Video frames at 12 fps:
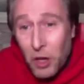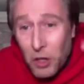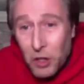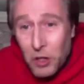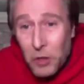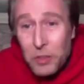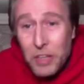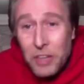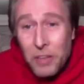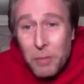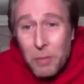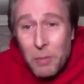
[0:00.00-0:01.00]
using
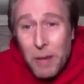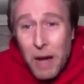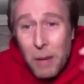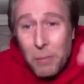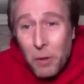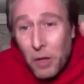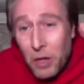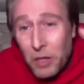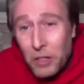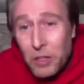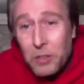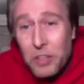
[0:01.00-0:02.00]
the blue marble,
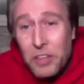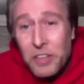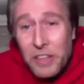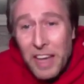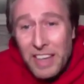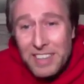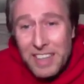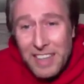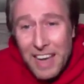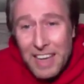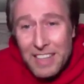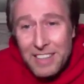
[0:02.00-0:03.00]
using the NASA
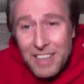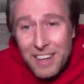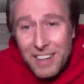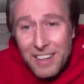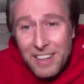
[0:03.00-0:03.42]
data,